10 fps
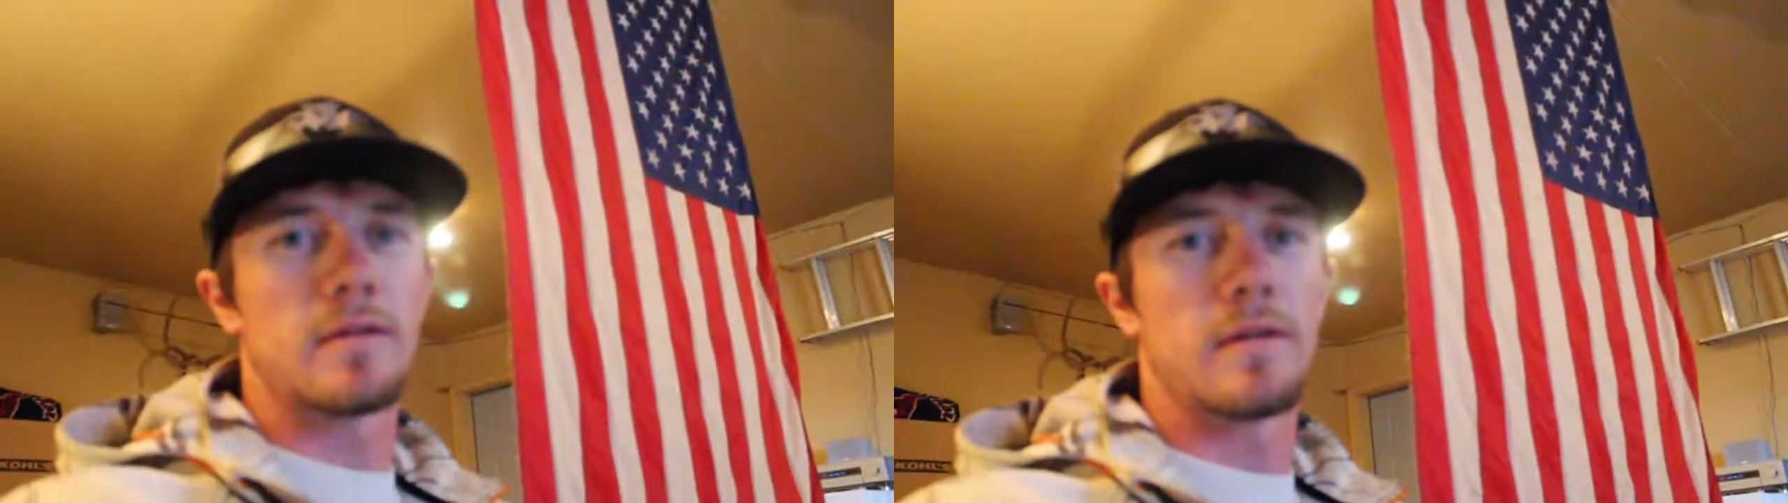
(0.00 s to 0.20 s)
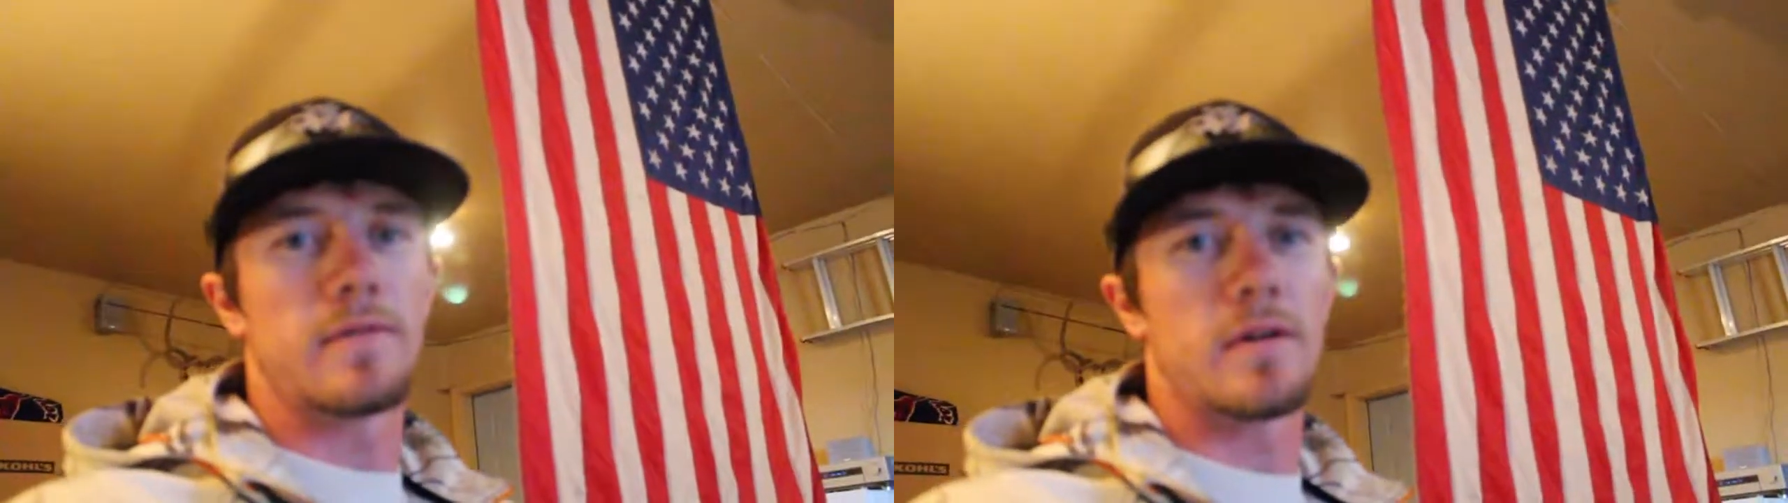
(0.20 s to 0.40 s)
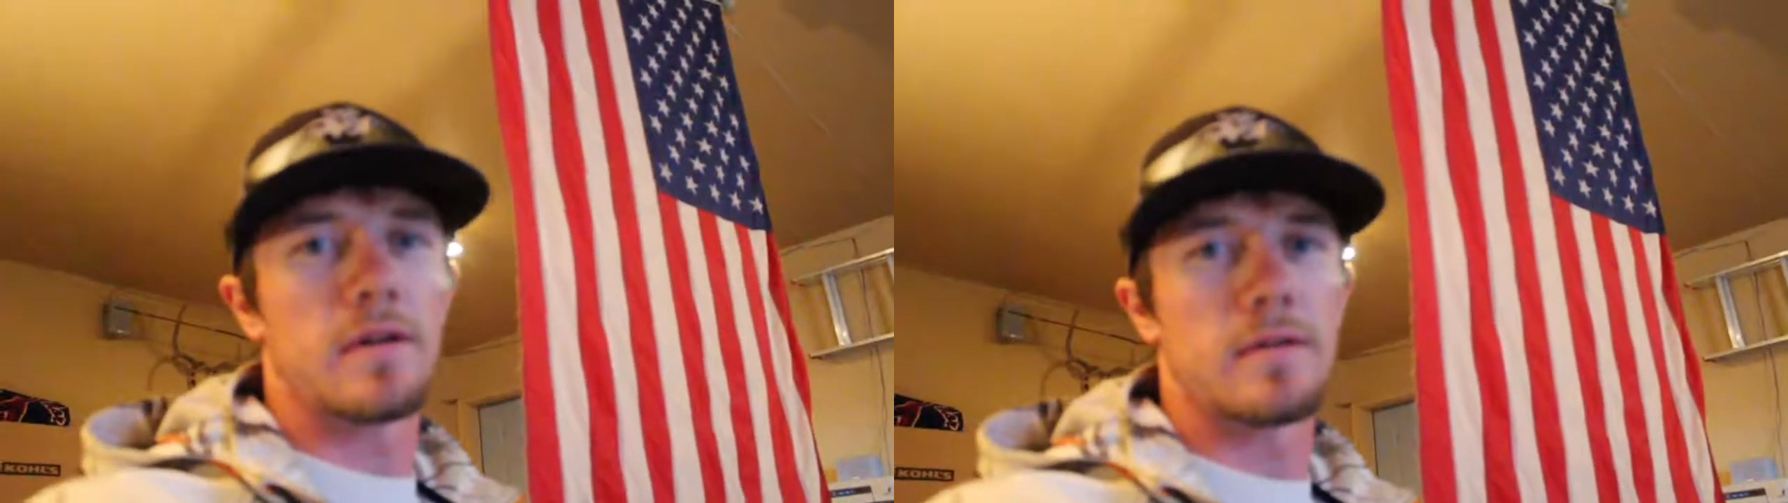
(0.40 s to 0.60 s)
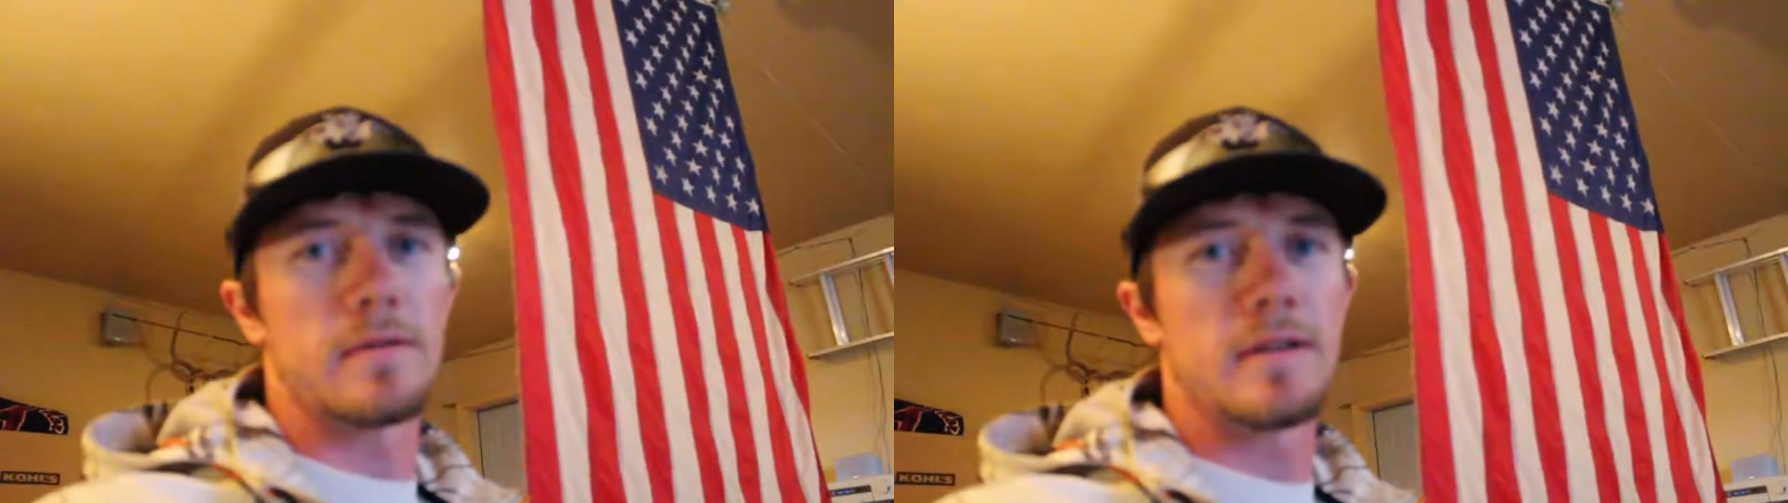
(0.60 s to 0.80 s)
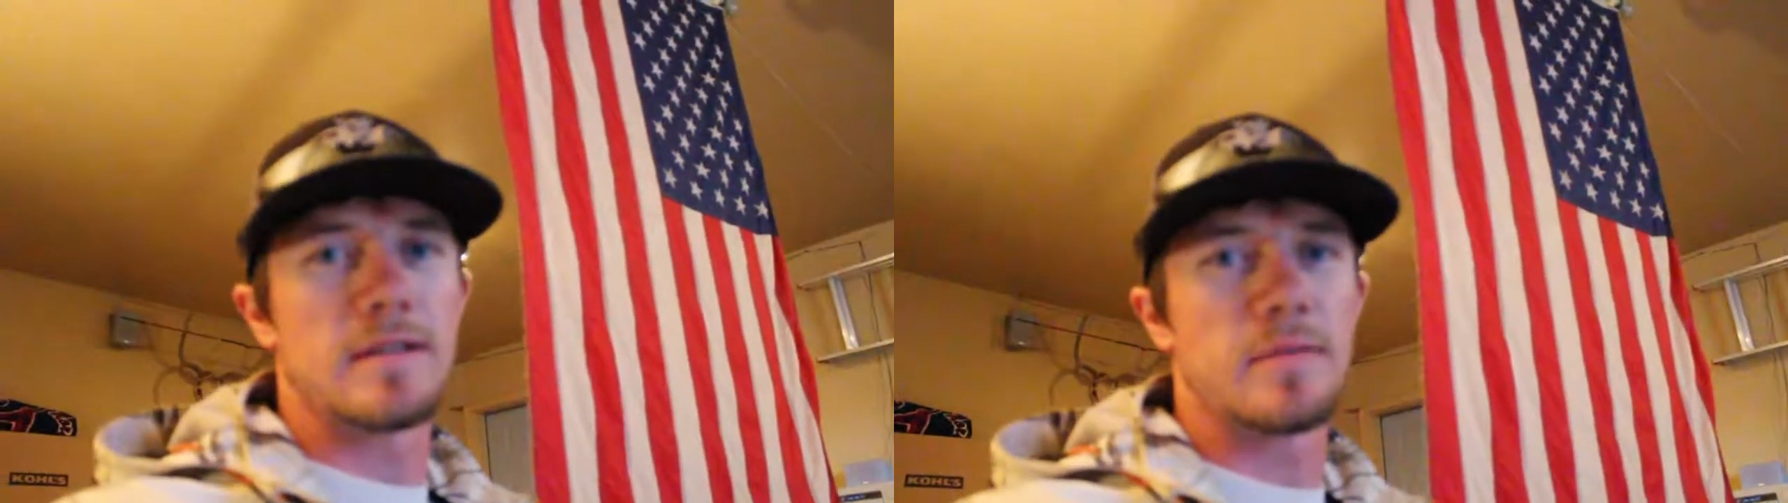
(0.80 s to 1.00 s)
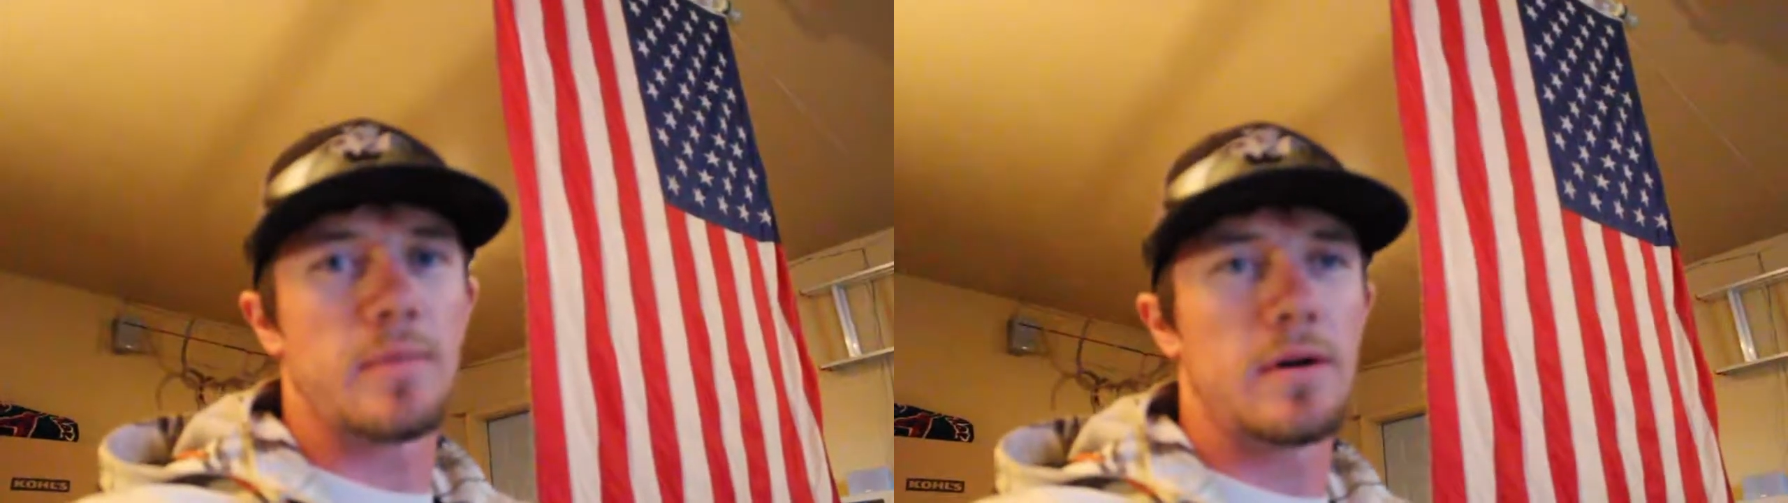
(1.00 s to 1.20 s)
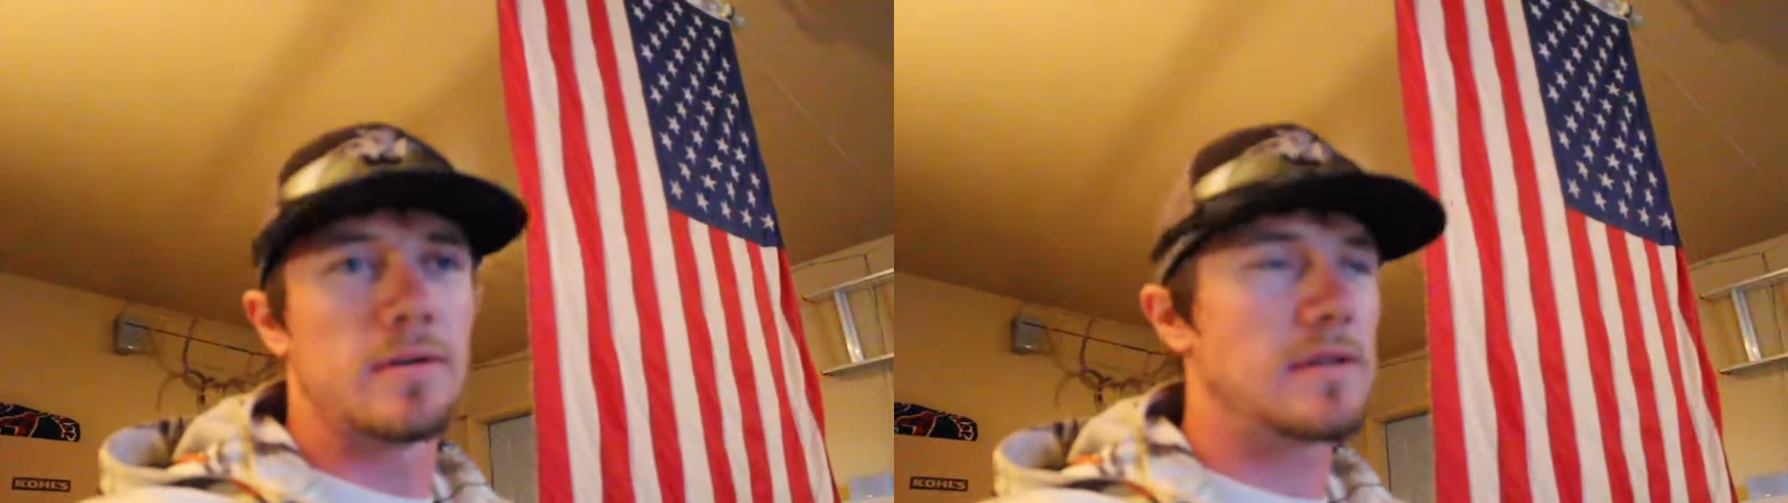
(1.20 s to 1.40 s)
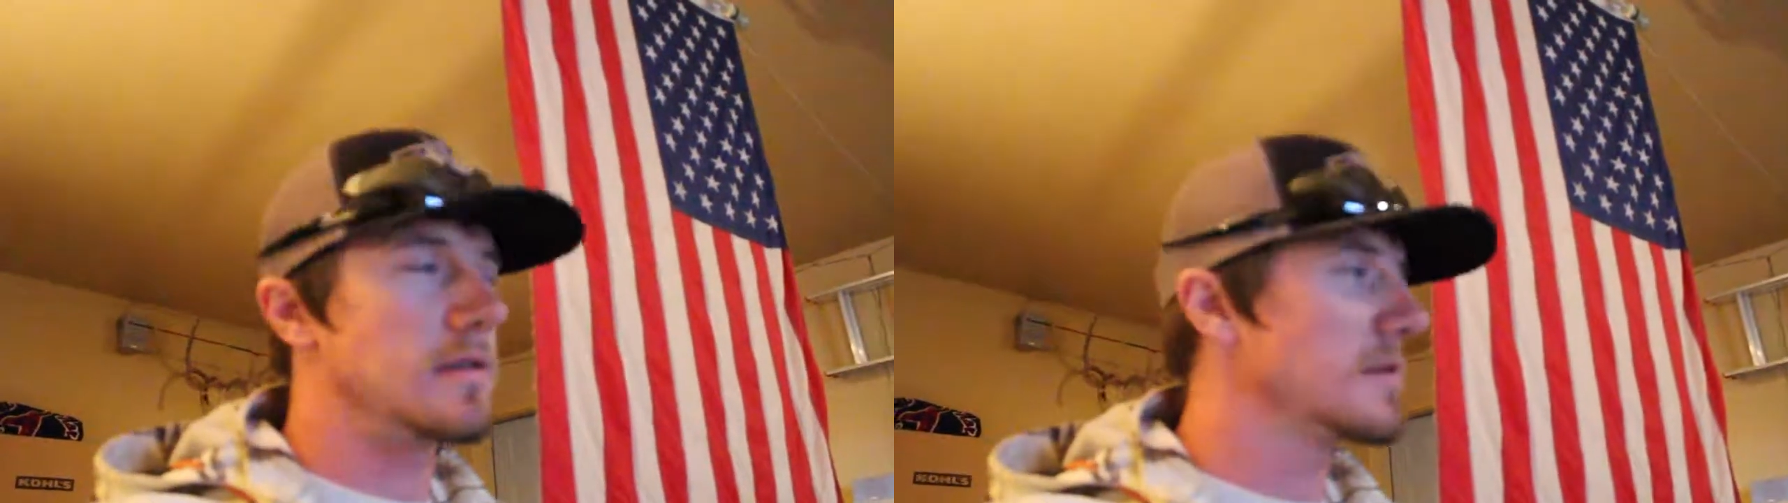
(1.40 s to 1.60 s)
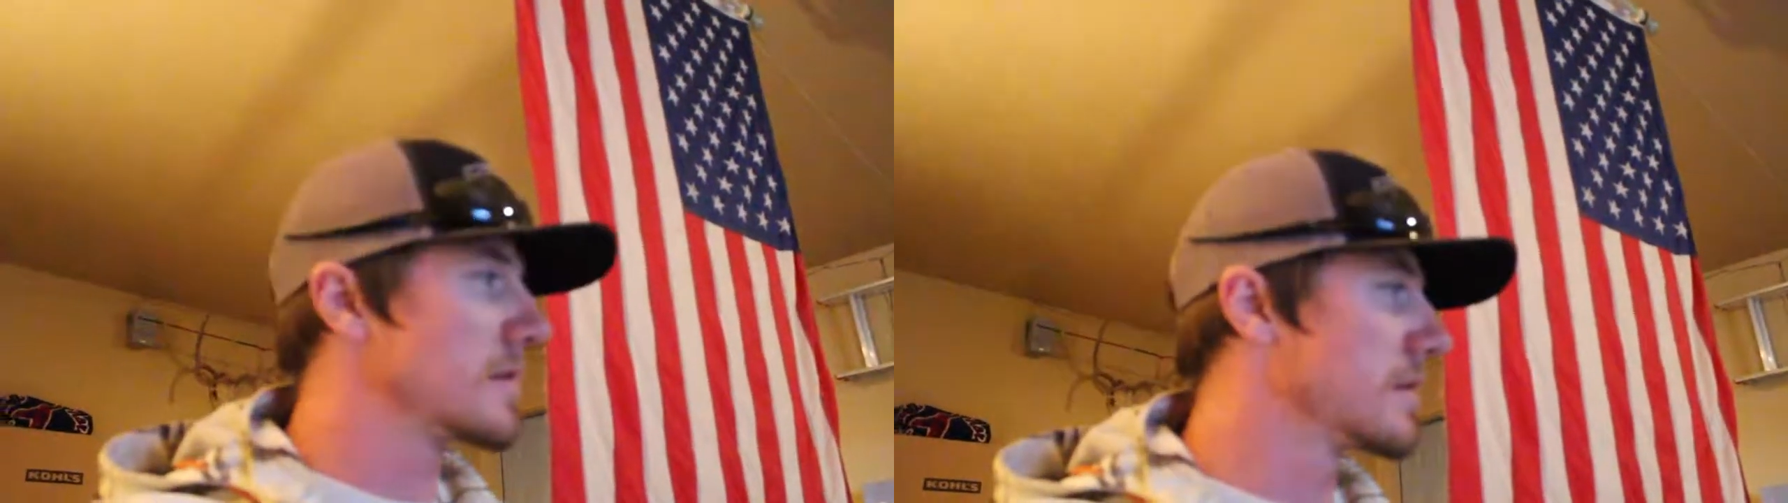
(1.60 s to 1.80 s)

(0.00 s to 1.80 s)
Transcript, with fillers: of our recent postings